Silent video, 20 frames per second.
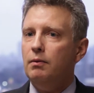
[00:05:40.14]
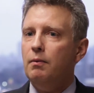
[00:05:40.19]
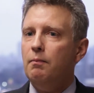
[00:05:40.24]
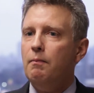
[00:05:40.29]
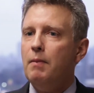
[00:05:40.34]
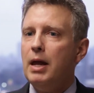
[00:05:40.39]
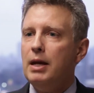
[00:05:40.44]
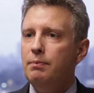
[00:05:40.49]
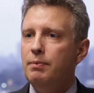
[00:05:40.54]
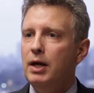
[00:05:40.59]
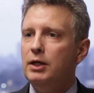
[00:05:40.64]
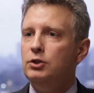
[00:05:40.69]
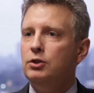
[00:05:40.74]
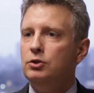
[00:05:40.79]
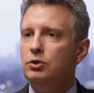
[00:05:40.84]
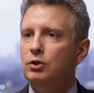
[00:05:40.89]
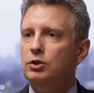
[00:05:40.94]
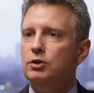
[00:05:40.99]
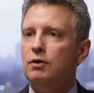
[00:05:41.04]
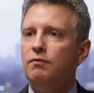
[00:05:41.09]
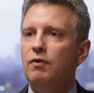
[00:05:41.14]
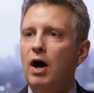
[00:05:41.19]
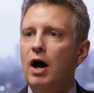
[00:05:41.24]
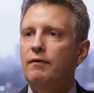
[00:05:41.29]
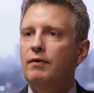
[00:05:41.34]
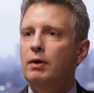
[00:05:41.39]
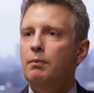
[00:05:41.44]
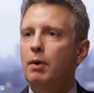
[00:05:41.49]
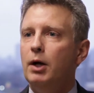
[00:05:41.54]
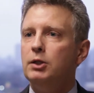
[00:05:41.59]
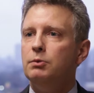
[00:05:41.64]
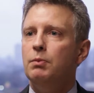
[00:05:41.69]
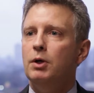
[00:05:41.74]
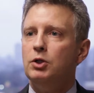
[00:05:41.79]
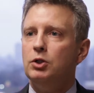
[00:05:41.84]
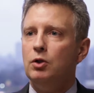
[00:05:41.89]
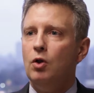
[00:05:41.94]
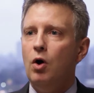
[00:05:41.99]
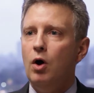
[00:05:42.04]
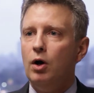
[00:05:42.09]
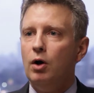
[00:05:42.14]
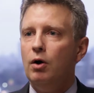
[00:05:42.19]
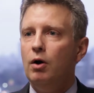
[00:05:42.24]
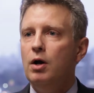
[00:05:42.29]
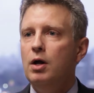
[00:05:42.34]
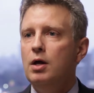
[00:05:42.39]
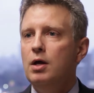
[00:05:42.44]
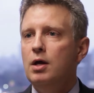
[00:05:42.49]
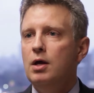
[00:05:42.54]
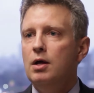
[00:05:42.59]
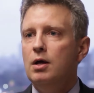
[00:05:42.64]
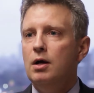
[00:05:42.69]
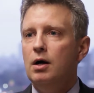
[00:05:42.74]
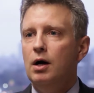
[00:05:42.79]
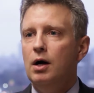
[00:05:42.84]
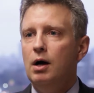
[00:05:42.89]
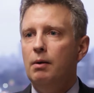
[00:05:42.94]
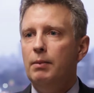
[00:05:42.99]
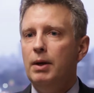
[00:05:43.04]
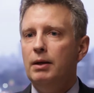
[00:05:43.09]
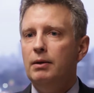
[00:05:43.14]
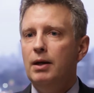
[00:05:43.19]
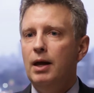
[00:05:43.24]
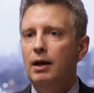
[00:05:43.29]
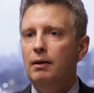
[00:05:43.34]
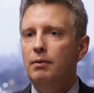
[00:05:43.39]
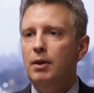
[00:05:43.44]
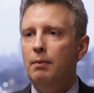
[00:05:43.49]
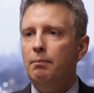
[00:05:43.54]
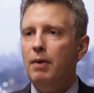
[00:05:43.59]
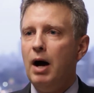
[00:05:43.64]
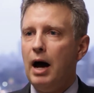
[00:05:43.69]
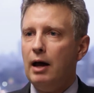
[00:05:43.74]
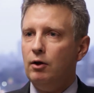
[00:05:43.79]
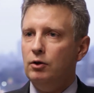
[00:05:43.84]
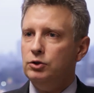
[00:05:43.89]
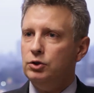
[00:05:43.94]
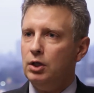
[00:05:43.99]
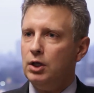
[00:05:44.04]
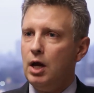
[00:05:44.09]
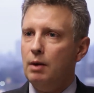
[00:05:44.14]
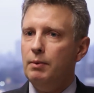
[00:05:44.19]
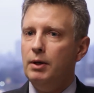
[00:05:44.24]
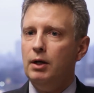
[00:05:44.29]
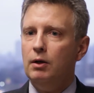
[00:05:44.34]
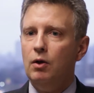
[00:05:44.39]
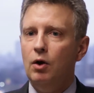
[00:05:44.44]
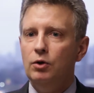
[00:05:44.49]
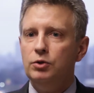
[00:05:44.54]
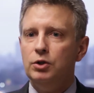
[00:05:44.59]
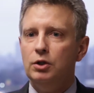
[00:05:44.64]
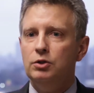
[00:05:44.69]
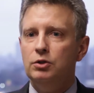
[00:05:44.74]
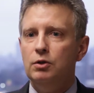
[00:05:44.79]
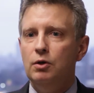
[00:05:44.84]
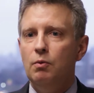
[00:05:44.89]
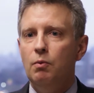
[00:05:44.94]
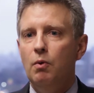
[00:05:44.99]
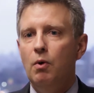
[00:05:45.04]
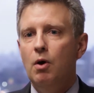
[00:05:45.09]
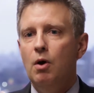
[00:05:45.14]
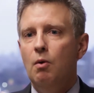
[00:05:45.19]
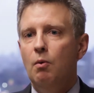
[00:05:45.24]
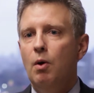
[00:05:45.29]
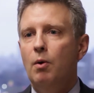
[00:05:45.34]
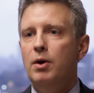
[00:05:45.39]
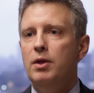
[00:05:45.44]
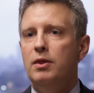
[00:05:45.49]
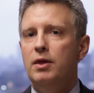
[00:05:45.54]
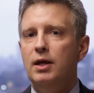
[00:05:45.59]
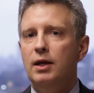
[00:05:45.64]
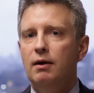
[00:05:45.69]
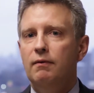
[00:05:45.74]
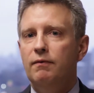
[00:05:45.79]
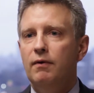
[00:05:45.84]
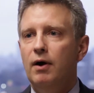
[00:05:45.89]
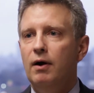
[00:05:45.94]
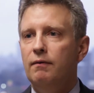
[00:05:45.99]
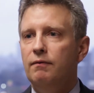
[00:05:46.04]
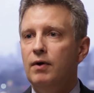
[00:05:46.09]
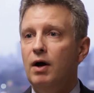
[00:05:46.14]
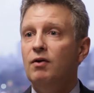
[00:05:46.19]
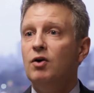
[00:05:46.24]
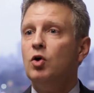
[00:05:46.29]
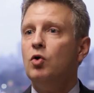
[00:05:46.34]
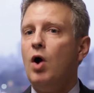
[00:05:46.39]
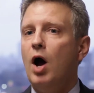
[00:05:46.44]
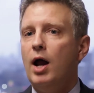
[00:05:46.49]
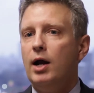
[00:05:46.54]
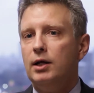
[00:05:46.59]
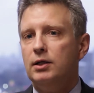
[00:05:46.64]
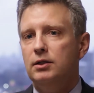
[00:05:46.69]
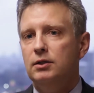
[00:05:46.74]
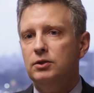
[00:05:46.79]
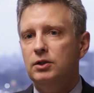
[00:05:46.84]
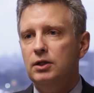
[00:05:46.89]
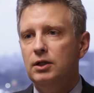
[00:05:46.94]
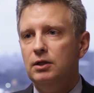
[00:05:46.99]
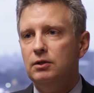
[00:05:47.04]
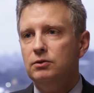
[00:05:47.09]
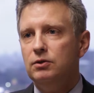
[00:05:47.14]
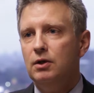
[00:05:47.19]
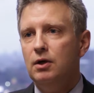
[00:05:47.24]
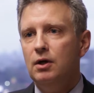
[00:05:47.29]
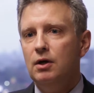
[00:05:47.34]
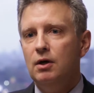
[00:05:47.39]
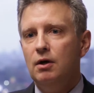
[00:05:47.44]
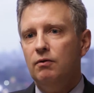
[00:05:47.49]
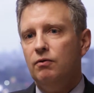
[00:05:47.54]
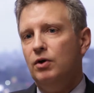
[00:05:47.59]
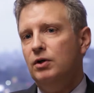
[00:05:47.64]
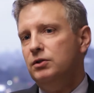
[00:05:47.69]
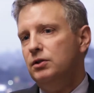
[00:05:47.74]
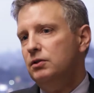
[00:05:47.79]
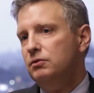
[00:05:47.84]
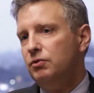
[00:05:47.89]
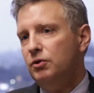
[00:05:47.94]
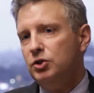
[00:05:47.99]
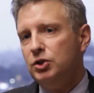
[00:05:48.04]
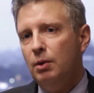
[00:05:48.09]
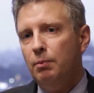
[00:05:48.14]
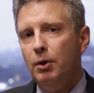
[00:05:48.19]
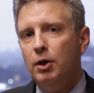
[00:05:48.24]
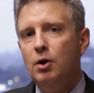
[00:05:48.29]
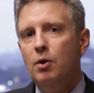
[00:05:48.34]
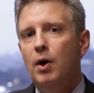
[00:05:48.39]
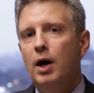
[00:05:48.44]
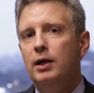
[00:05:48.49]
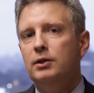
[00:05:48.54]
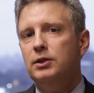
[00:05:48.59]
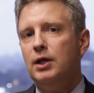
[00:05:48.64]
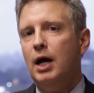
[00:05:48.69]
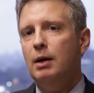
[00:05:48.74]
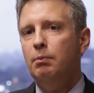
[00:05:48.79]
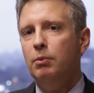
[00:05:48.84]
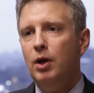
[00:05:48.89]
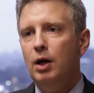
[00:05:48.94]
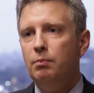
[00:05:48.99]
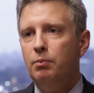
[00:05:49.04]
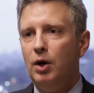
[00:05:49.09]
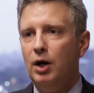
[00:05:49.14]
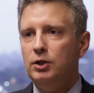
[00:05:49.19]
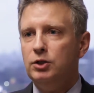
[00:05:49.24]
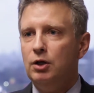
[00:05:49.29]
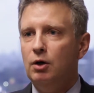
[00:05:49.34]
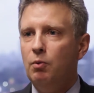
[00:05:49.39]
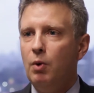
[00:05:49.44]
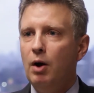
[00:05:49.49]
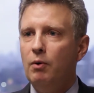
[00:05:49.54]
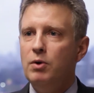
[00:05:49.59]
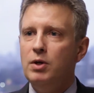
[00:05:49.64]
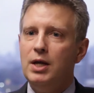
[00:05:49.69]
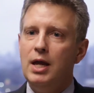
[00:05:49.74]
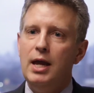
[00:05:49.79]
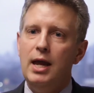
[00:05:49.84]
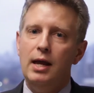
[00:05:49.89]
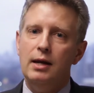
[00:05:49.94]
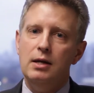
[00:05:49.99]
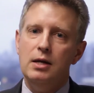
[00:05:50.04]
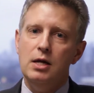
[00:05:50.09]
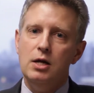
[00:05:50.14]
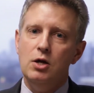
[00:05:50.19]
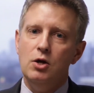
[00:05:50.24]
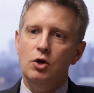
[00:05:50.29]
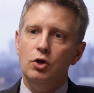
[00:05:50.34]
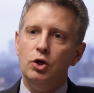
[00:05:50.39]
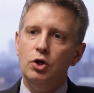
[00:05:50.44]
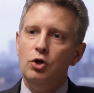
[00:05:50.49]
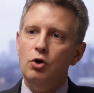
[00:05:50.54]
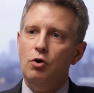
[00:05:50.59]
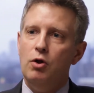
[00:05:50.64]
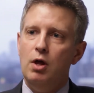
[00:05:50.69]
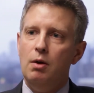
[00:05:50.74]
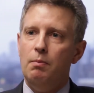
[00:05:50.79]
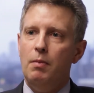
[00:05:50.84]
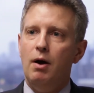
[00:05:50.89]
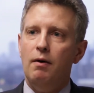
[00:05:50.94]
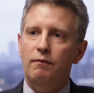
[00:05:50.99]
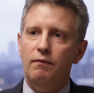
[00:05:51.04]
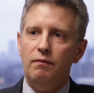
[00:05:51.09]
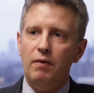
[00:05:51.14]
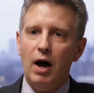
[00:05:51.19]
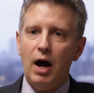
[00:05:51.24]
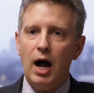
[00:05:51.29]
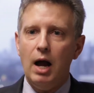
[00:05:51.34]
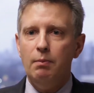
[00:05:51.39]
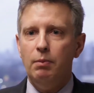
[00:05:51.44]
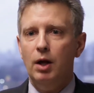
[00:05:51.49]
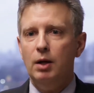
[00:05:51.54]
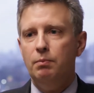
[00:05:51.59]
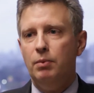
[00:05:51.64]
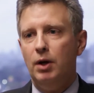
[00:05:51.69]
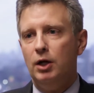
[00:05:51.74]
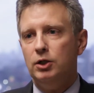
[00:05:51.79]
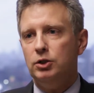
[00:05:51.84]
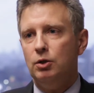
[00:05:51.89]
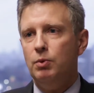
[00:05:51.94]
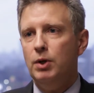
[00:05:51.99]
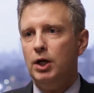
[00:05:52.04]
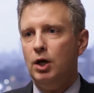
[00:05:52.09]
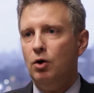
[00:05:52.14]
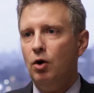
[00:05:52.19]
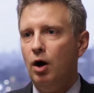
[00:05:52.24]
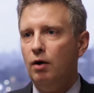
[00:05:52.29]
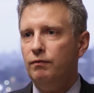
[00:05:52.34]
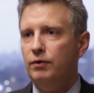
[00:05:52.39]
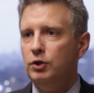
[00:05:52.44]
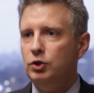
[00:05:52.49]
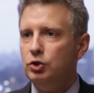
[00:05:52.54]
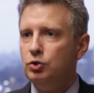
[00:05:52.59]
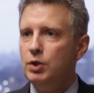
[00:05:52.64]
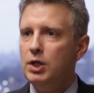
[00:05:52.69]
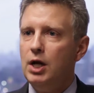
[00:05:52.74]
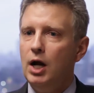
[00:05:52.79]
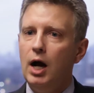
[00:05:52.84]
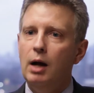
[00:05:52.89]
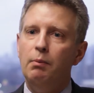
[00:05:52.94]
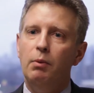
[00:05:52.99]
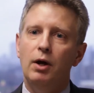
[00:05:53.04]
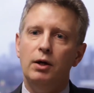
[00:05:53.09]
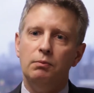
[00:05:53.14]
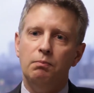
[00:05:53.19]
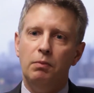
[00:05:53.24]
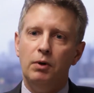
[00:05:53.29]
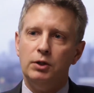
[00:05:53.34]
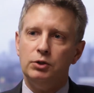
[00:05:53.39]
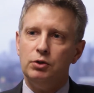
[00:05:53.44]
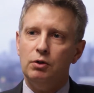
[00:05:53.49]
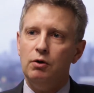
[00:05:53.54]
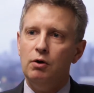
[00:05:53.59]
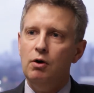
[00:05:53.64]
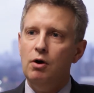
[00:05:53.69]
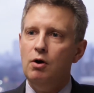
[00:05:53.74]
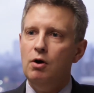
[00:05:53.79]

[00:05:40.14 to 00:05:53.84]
many patients are surviving much longer. And the models are coming closer to what we think of a chronic disease. For instance, for someone who has high blood pressure, while we can't cure them of high blood pressure, we can often treat high blood pressure